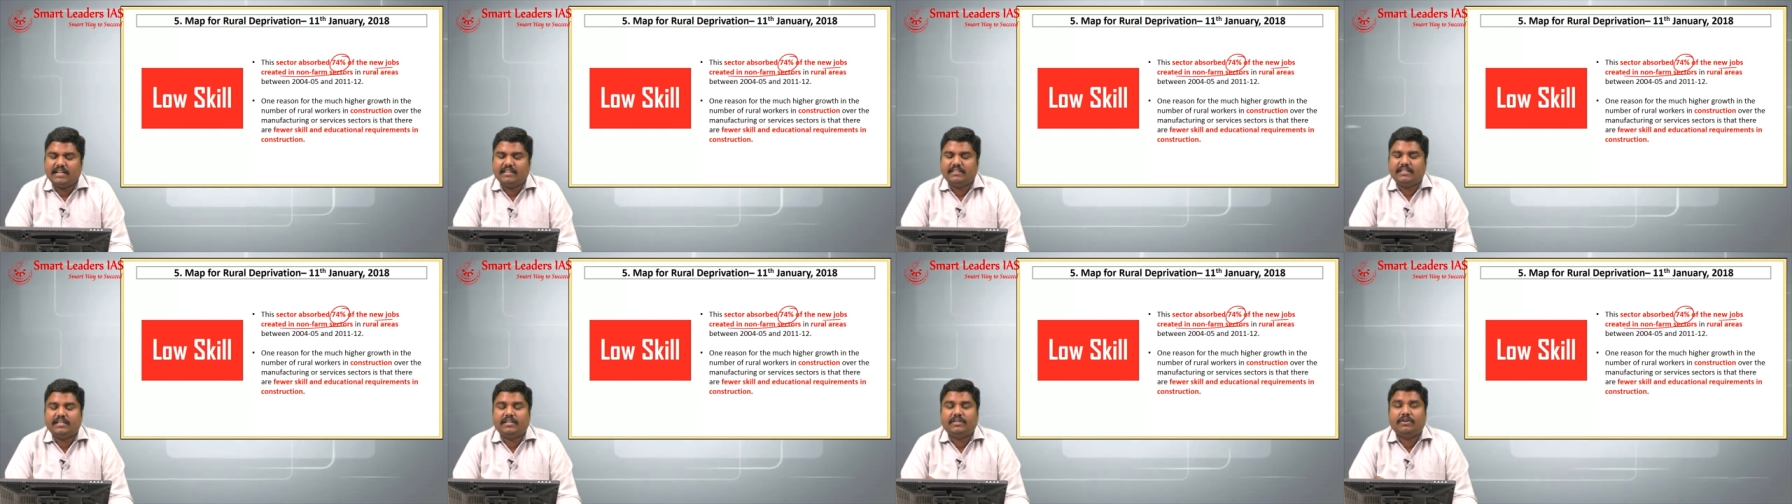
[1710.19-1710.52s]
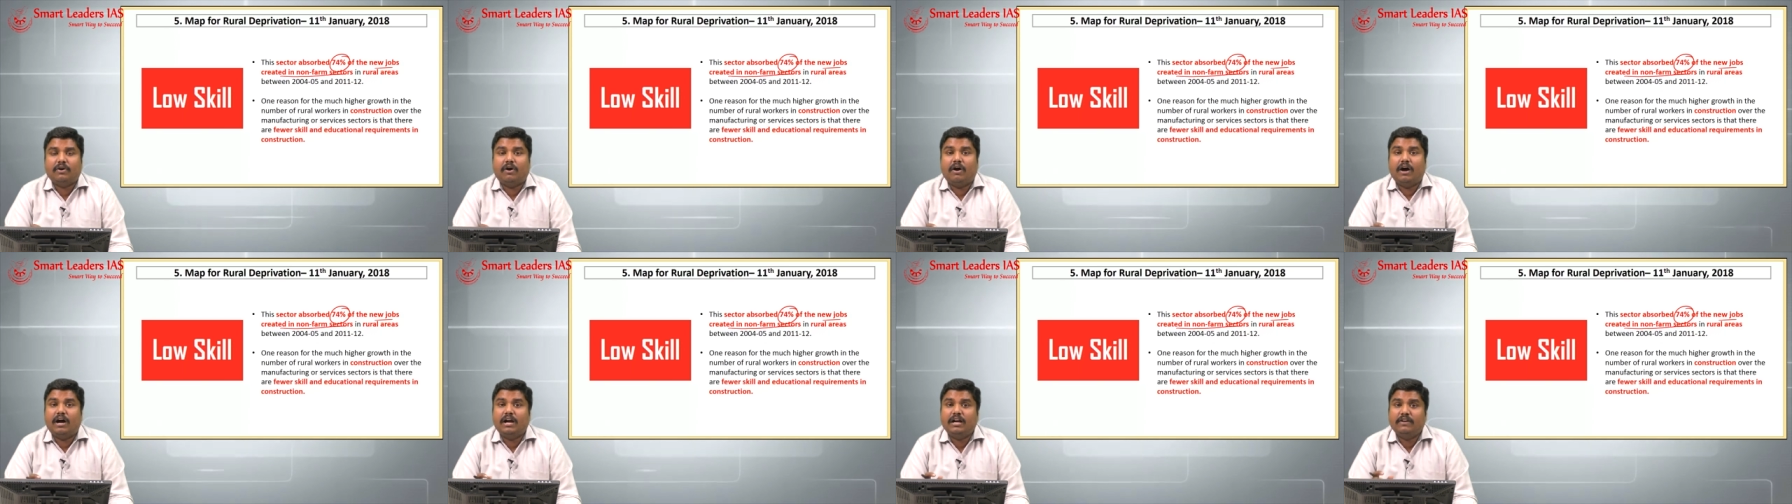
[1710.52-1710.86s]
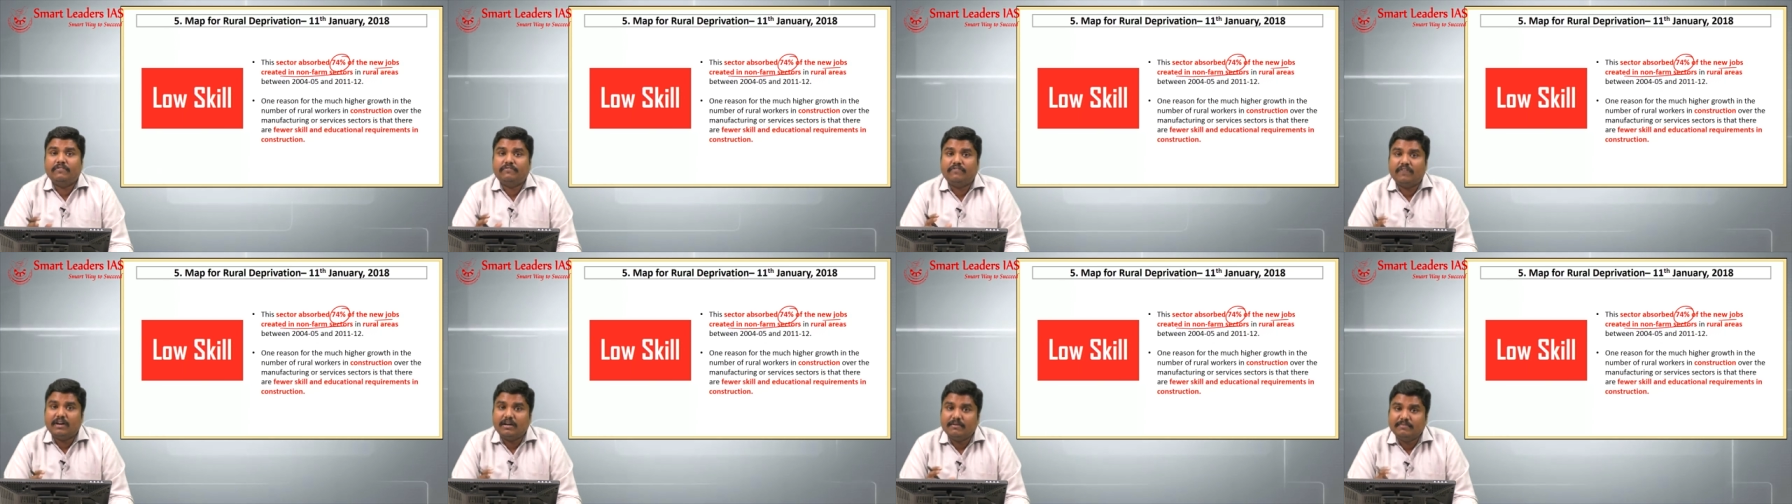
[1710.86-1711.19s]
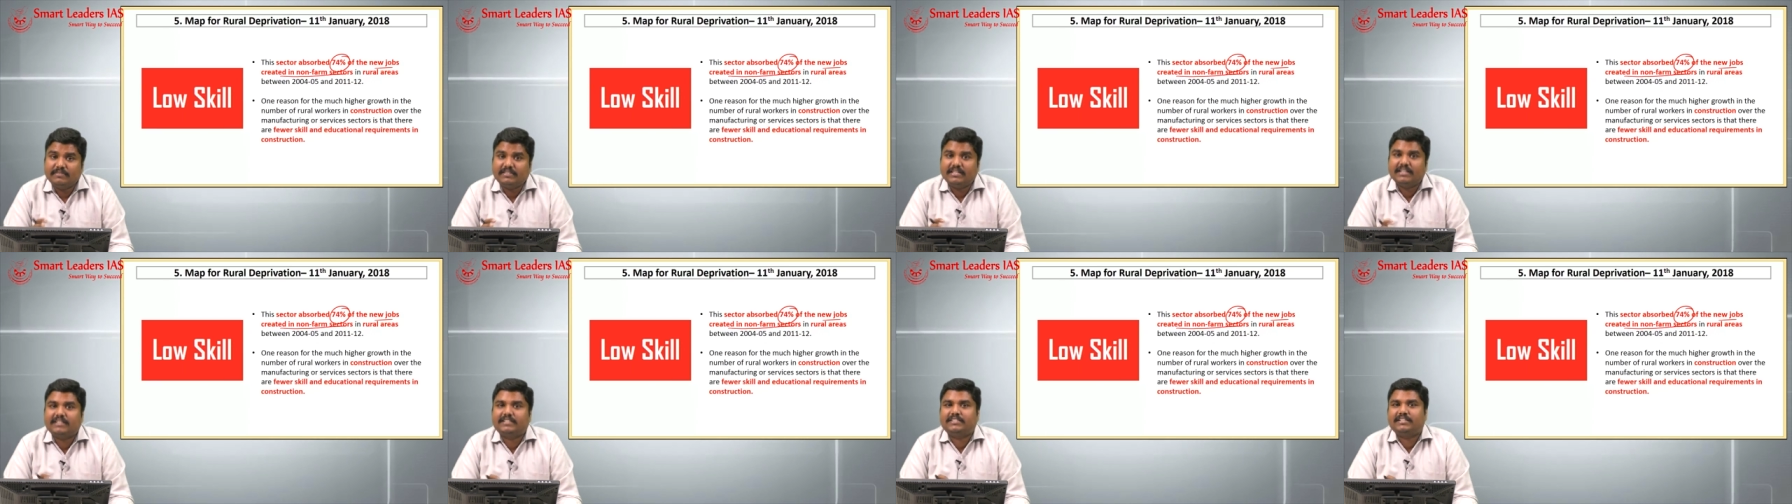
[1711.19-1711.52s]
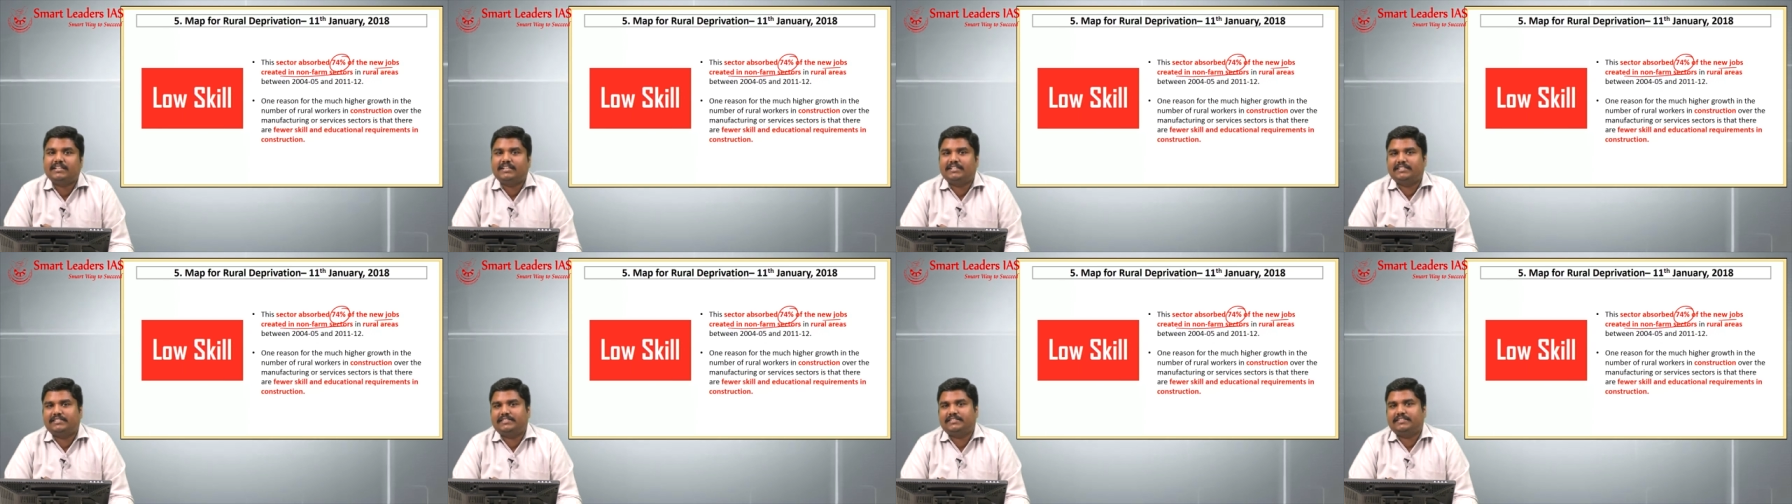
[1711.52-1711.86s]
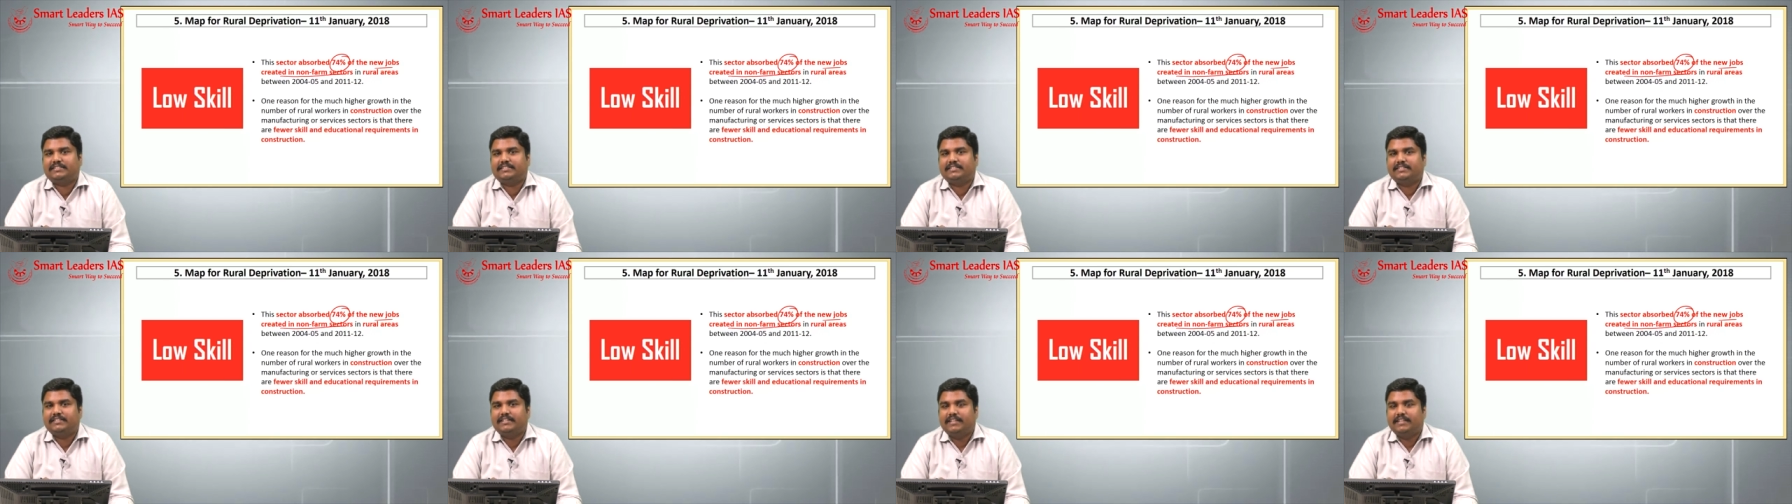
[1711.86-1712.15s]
in the non-farm sectors